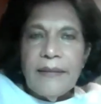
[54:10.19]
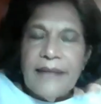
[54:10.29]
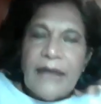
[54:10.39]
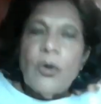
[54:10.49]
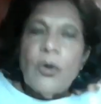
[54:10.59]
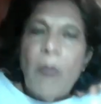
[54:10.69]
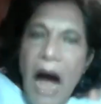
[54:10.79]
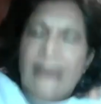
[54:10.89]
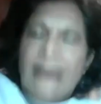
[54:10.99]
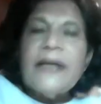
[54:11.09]

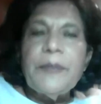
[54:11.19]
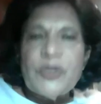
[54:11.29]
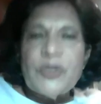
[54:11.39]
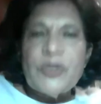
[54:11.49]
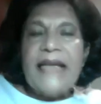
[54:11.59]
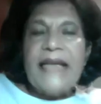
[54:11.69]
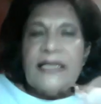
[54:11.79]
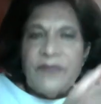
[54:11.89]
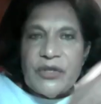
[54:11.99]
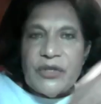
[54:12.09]
techno-market
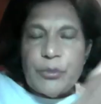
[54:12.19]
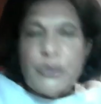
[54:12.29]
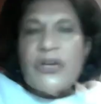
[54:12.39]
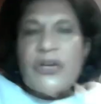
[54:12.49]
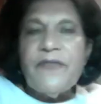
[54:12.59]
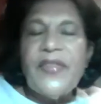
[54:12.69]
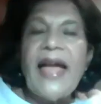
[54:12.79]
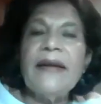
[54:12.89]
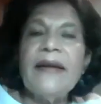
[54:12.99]
perspective is pushing for that,